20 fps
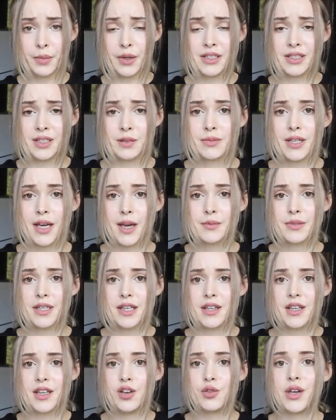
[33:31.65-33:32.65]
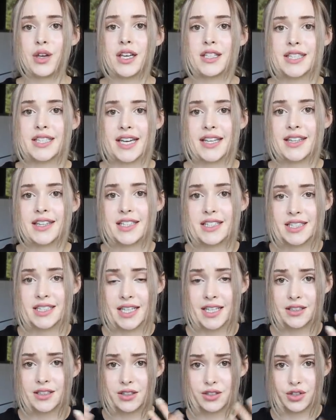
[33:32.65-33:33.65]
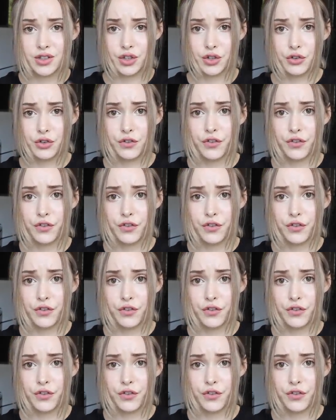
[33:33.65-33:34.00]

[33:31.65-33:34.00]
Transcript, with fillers: But sometimes I think we can take these things too